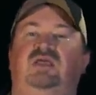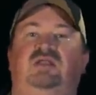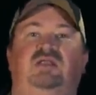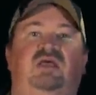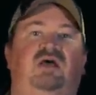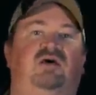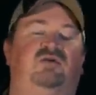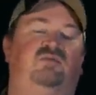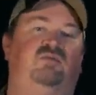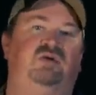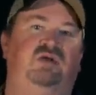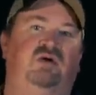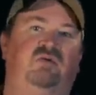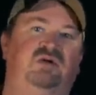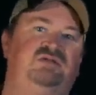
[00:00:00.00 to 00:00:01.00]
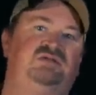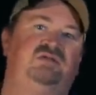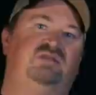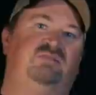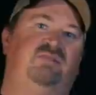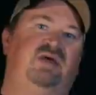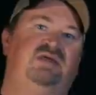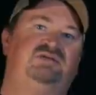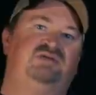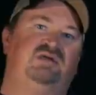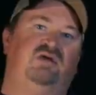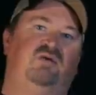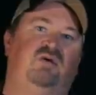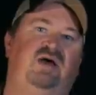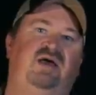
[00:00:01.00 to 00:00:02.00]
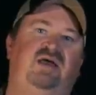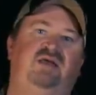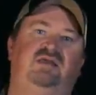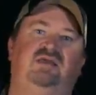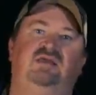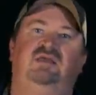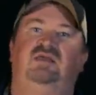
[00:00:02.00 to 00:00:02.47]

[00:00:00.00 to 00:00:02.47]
Now, we go into the basic quack.